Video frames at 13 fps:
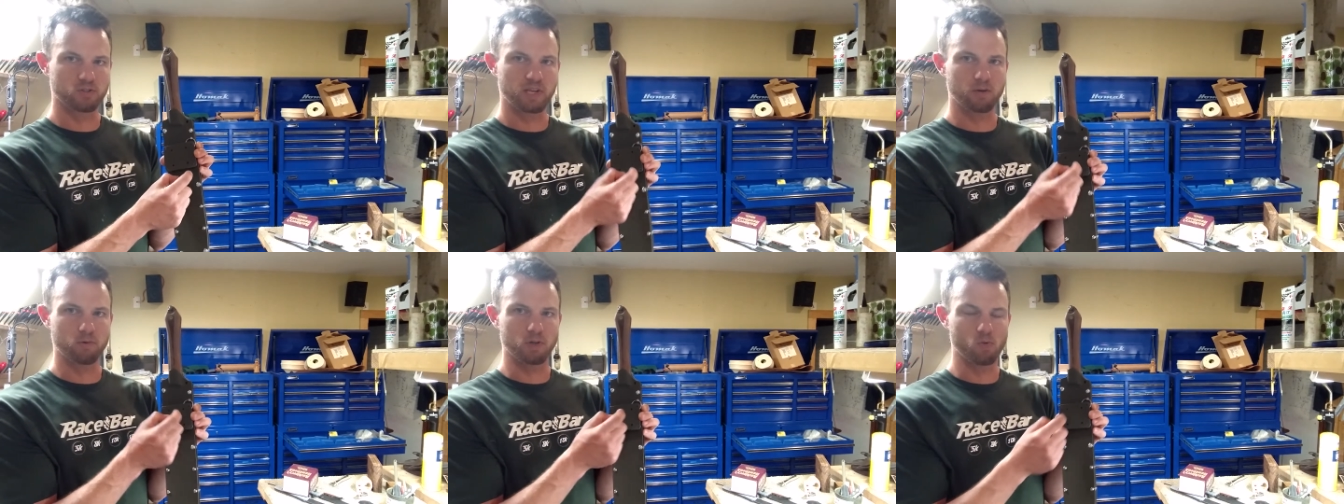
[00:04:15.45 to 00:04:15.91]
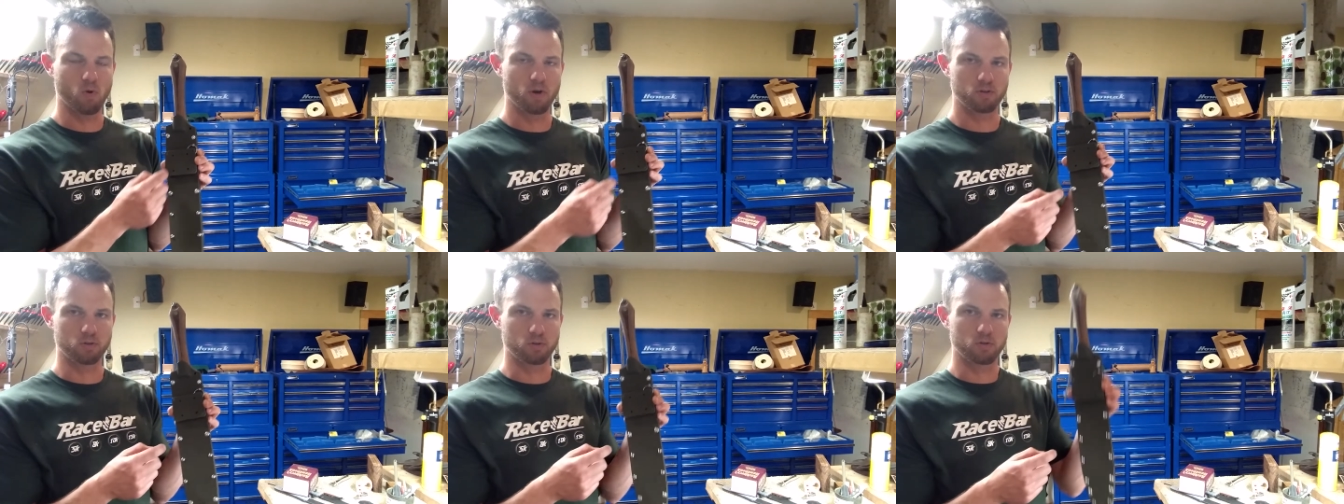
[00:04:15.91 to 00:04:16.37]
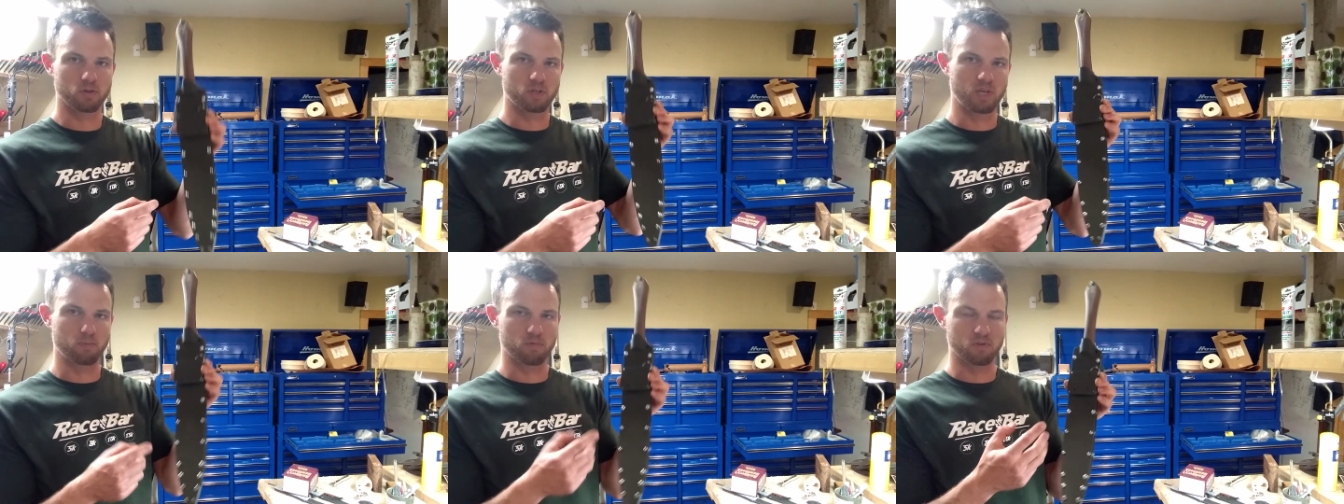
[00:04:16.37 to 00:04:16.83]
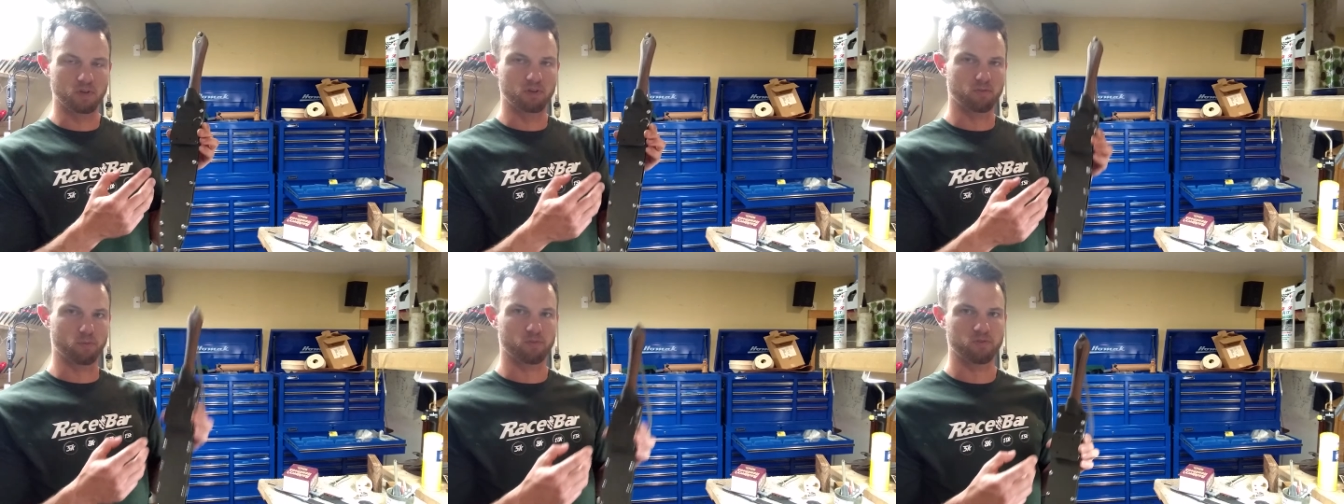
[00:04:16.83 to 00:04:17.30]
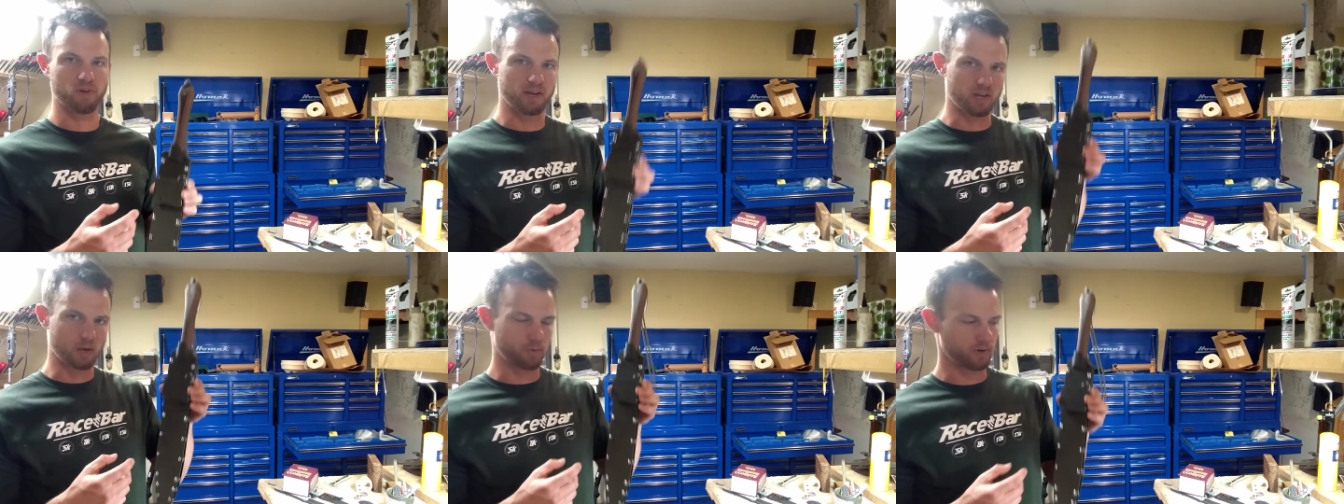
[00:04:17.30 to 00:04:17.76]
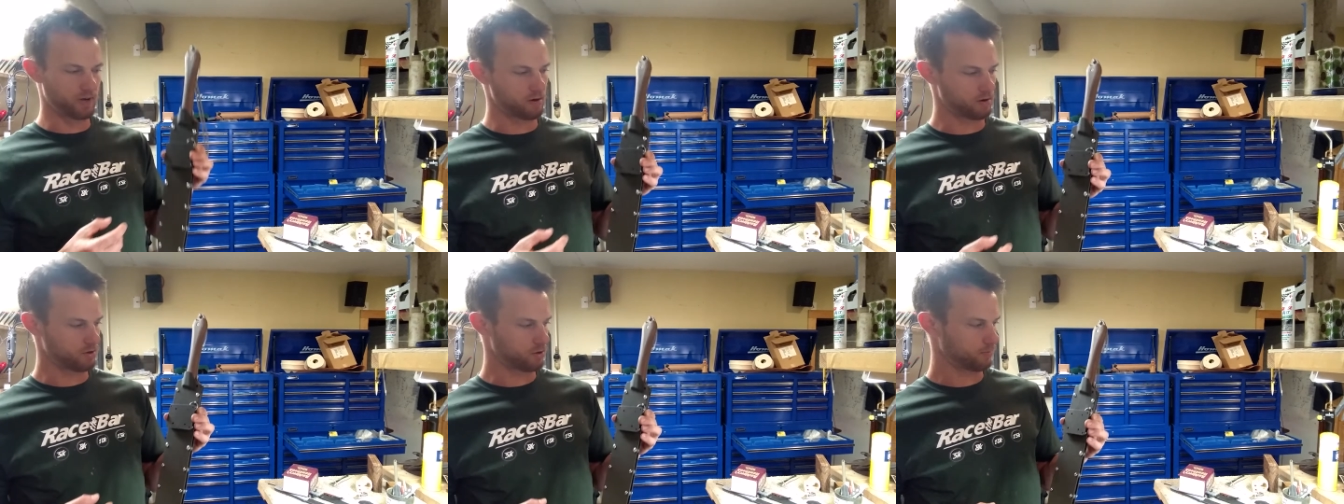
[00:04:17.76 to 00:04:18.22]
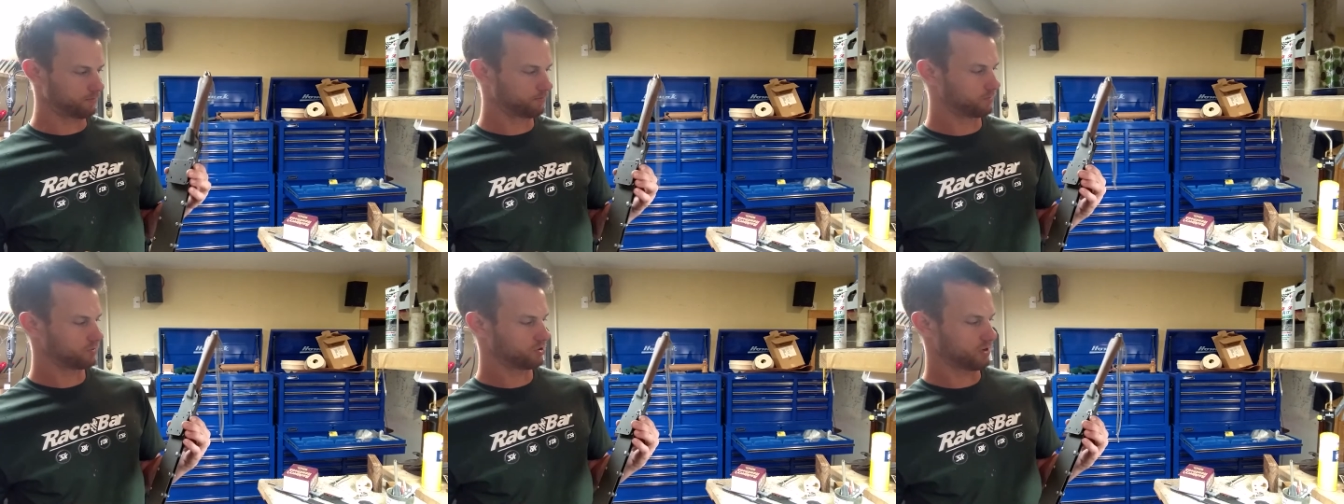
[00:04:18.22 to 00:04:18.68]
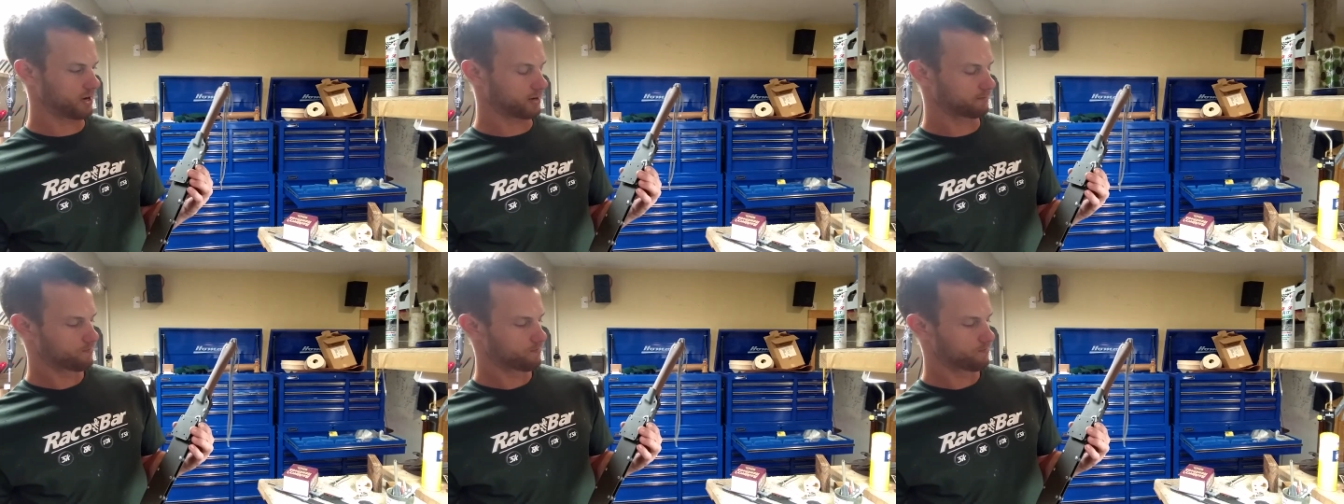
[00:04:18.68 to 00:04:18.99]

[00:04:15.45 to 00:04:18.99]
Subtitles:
anywhere you want to keep the thing from sliding up and down on your sling.